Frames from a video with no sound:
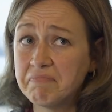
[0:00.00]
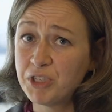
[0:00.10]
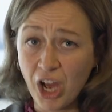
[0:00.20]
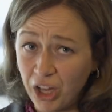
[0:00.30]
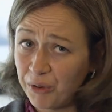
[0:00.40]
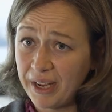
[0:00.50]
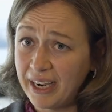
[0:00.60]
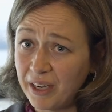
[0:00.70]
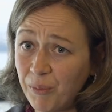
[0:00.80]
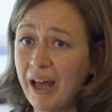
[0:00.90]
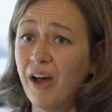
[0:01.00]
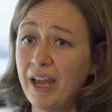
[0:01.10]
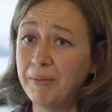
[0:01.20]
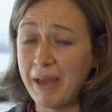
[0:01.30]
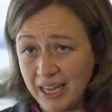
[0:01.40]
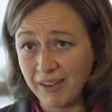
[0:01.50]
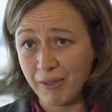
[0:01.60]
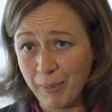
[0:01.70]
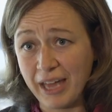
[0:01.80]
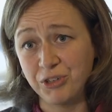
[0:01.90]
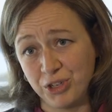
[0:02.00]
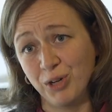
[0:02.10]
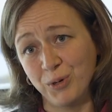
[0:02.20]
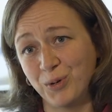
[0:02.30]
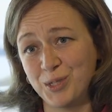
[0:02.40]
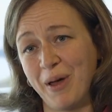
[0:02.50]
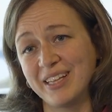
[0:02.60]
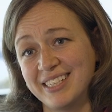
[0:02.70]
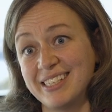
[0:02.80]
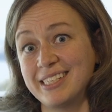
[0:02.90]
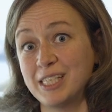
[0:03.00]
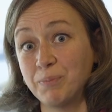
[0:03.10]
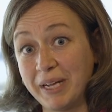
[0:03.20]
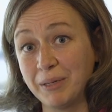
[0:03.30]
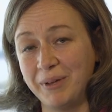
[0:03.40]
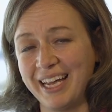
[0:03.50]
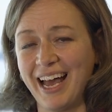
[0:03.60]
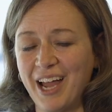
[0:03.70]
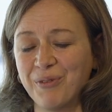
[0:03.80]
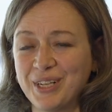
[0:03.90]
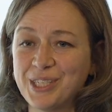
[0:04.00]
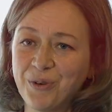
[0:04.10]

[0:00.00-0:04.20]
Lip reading: tolerated it well, and many of them had durable responses despite being a high-risk